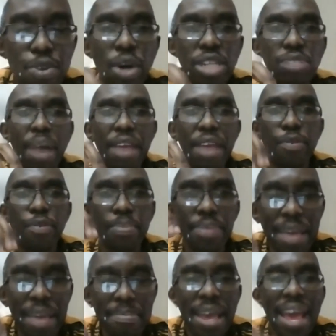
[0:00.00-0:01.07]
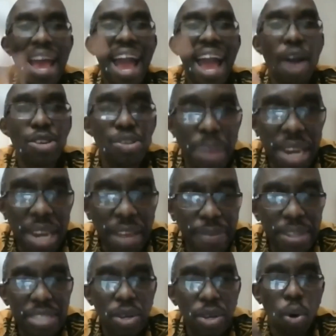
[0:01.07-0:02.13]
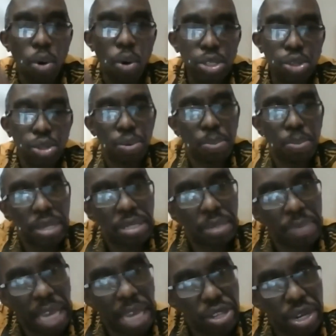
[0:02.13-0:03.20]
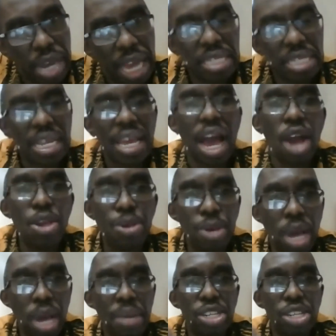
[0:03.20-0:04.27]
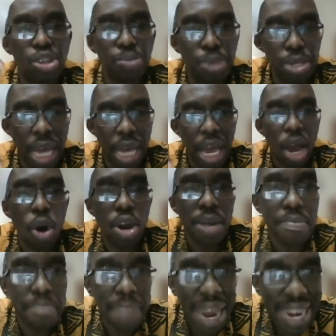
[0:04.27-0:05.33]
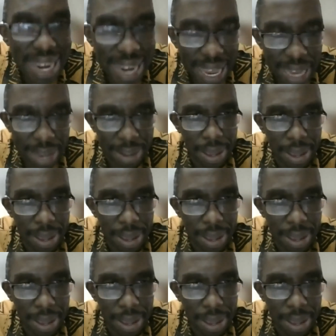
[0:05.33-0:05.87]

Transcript: don't want to buy from them, how to benefit also to some extra cash, how you become a distributor on Monday.